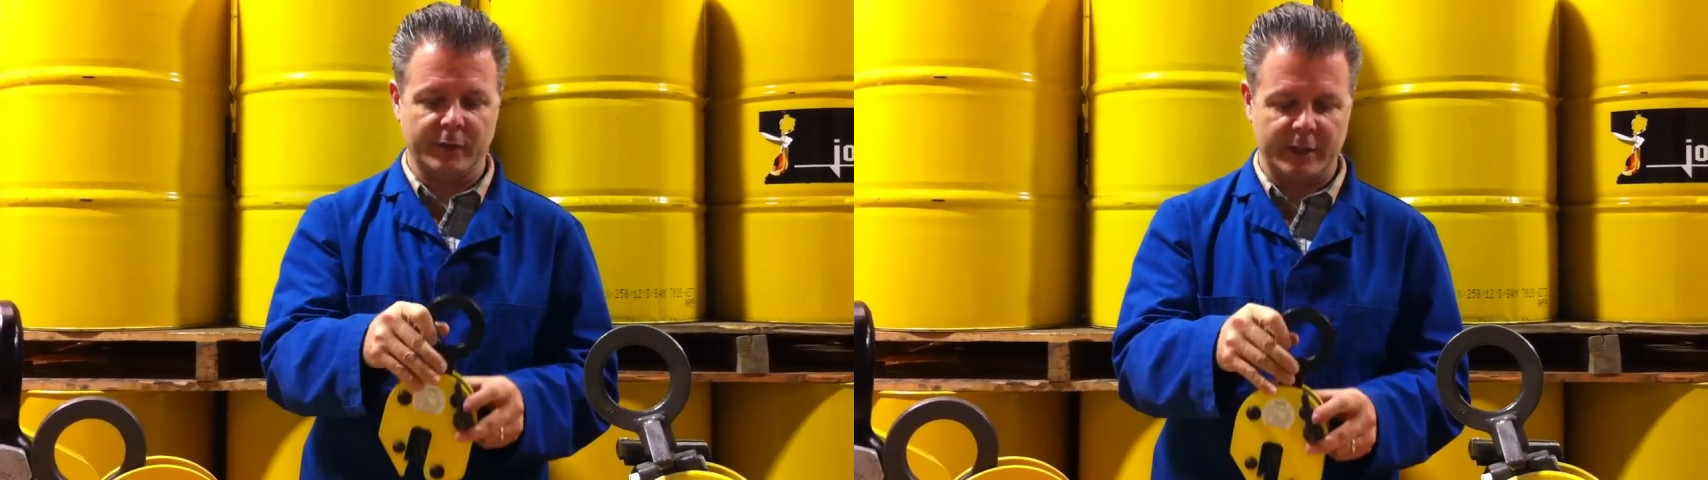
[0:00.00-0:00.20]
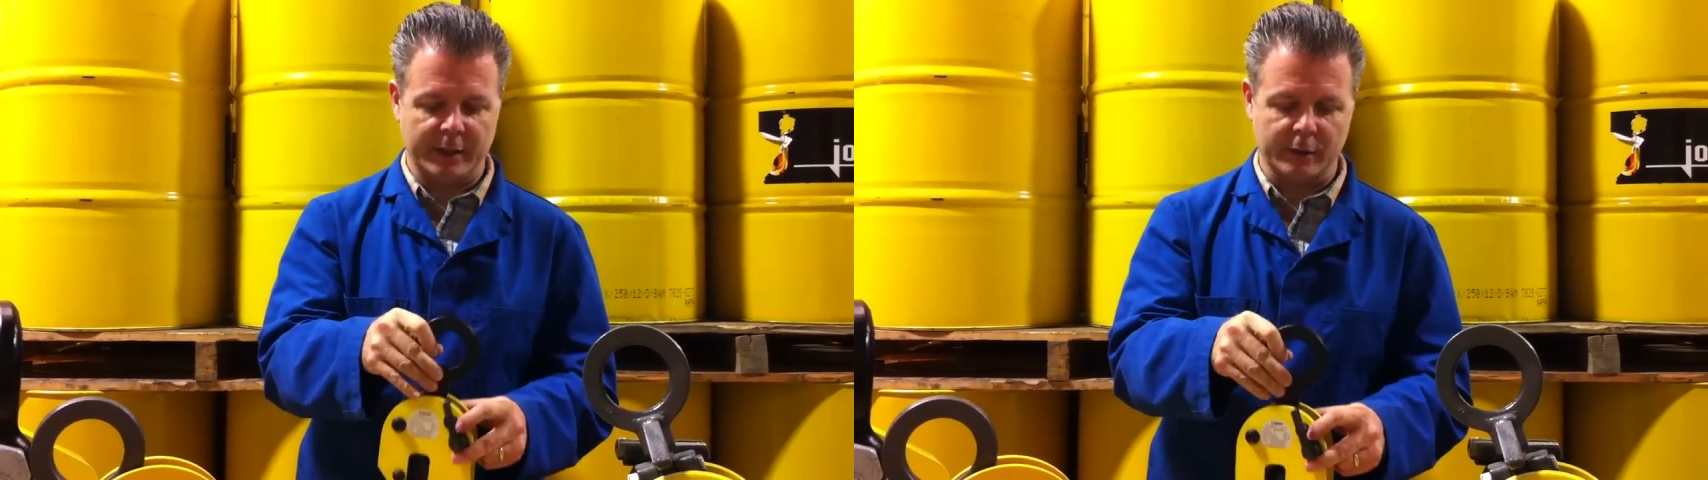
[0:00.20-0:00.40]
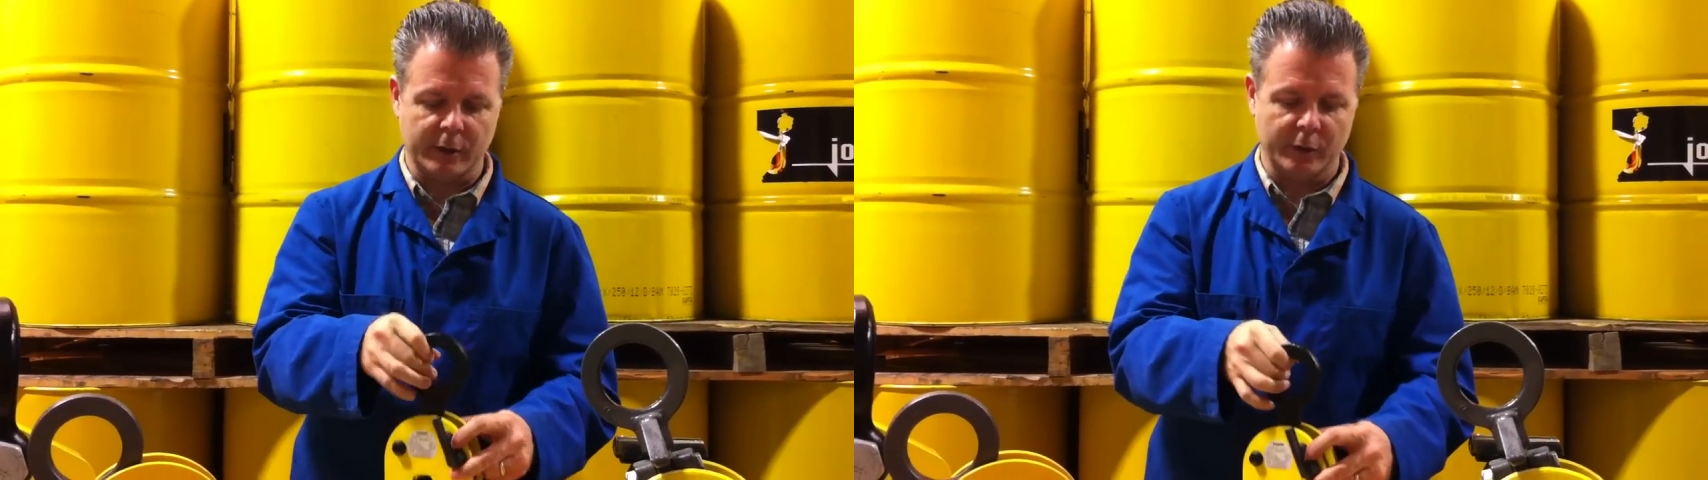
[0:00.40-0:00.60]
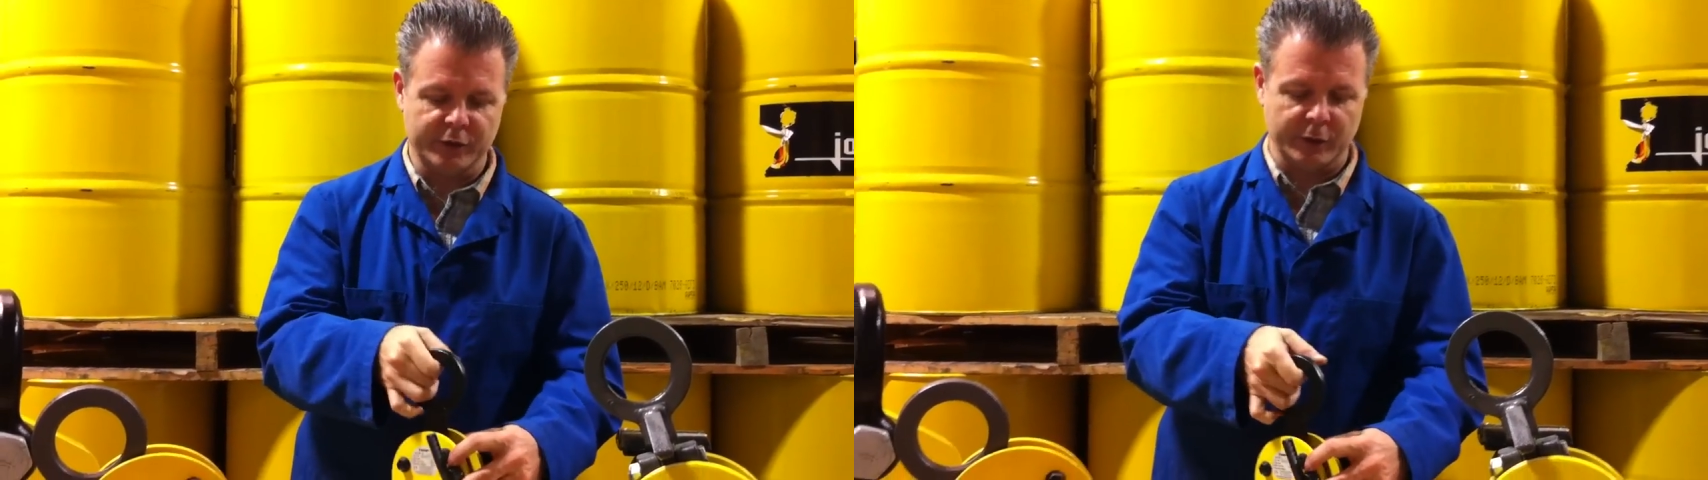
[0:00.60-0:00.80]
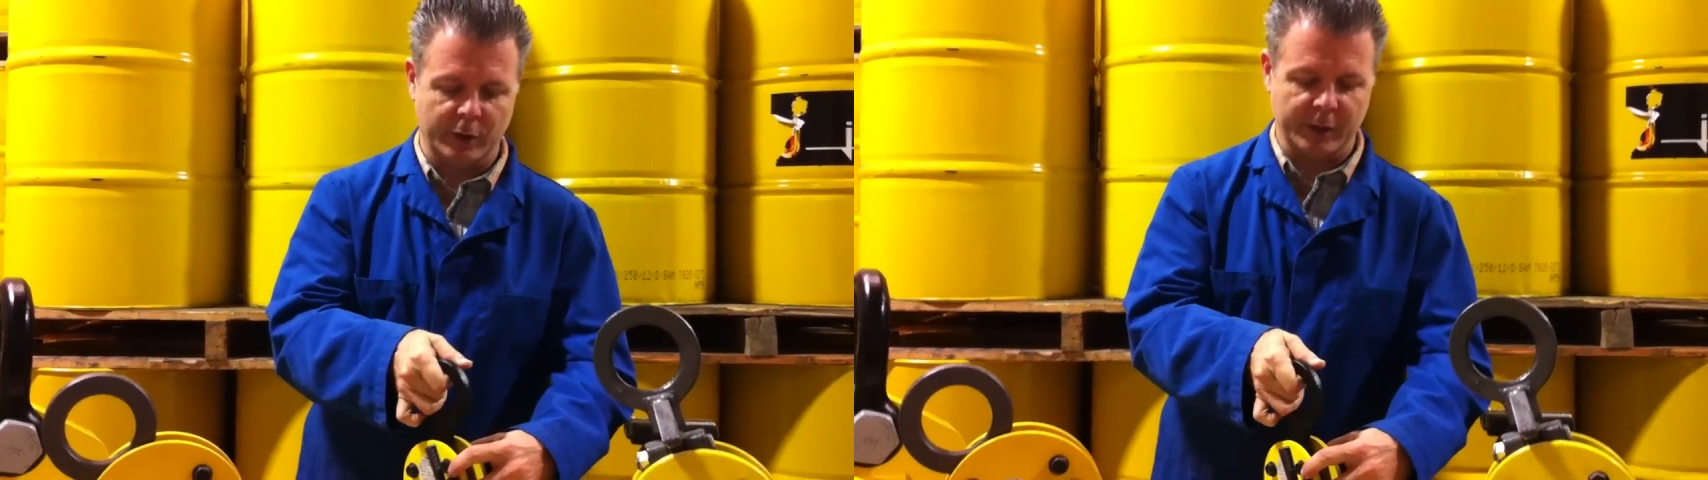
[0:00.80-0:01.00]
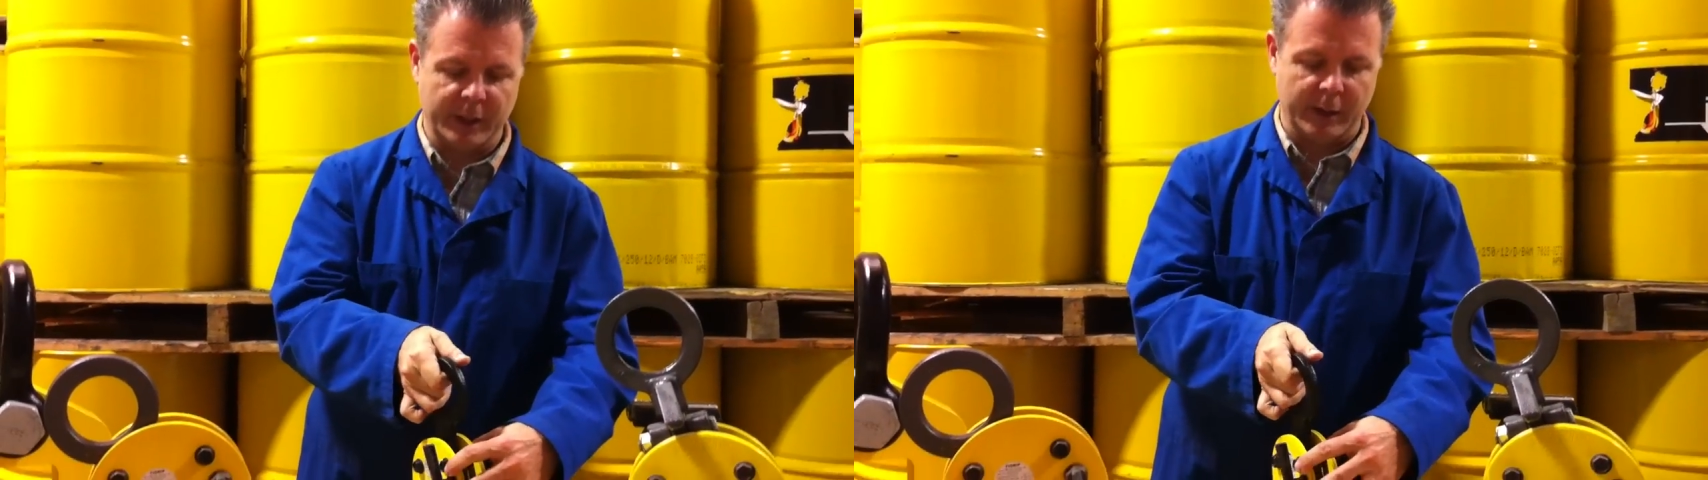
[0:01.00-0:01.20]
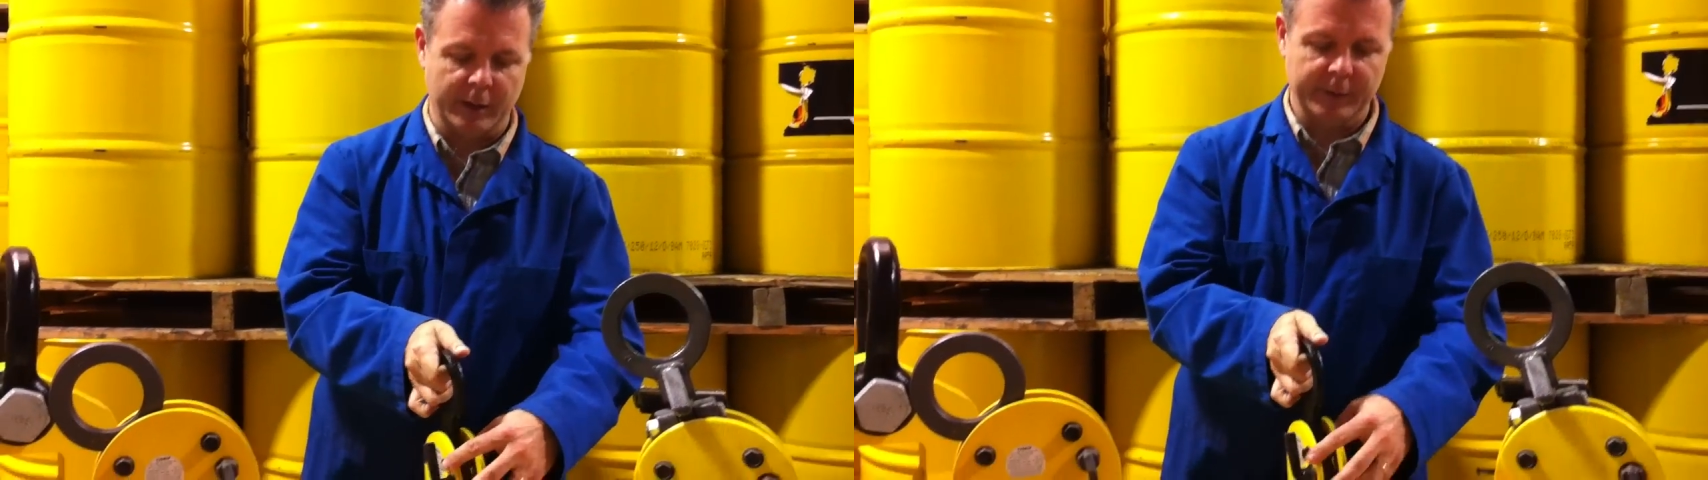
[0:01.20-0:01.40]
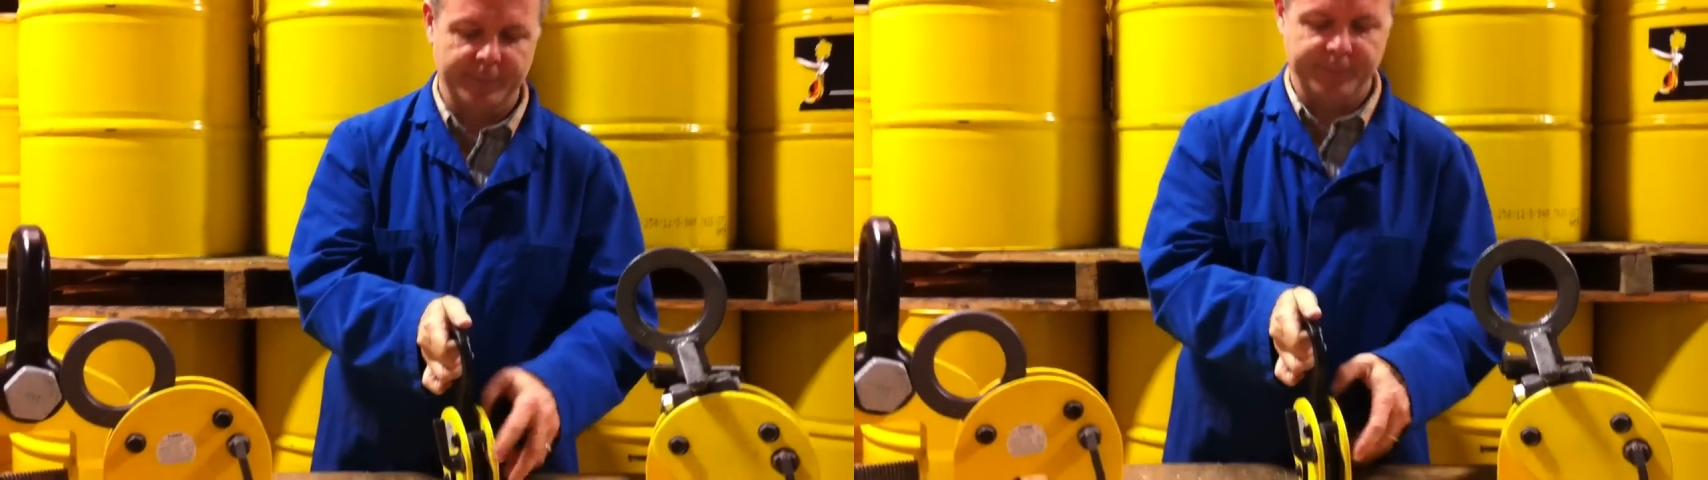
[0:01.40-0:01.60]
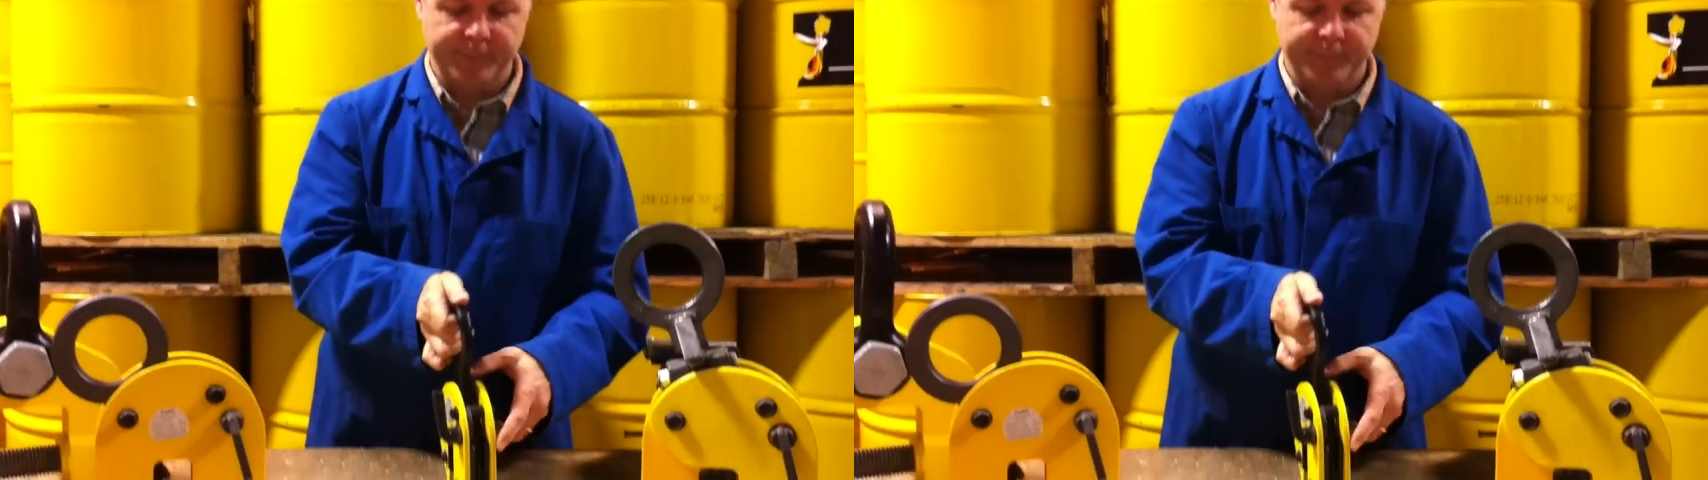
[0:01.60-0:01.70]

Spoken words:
if you take a closer look here,